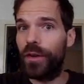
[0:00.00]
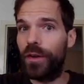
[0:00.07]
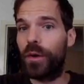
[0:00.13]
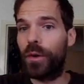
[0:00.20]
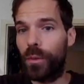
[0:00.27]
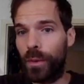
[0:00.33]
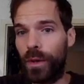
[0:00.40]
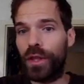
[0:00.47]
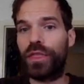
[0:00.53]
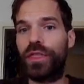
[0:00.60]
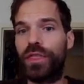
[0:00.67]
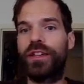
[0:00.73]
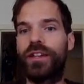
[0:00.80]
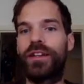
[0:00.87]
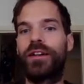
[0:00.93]
with
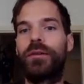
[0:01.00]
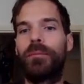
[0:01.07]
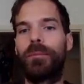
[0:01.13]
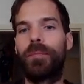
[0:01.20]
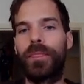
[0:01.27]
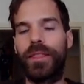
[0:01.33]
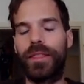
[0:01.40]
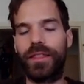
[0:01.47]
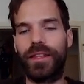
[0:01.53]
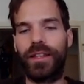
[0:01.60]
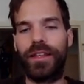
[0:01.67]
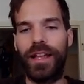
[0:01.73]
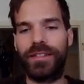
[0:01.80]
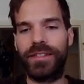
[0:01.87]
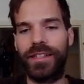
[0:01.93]
the
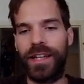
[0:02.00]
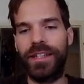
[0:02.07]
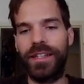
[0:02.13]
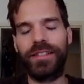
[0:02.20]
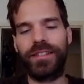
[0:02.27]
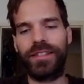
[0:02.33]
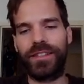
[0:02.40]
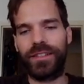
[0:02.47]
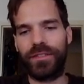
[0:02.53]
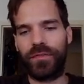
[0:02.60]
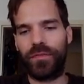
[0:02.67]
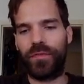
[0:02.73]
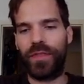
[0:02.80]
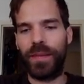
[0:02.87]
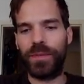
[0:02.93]
SNS, the
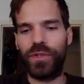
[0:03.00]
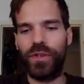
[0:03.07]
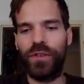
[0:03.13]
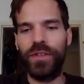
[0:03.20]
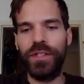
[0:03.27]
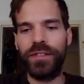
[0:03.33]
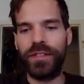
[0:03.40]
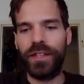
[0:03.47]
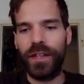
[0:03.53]
name service,